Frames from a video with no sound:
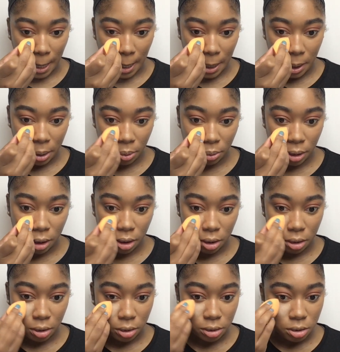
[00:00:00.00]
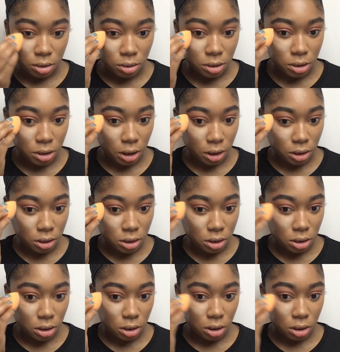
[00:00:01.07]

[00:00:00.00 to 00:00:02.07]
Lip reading: and we are going to set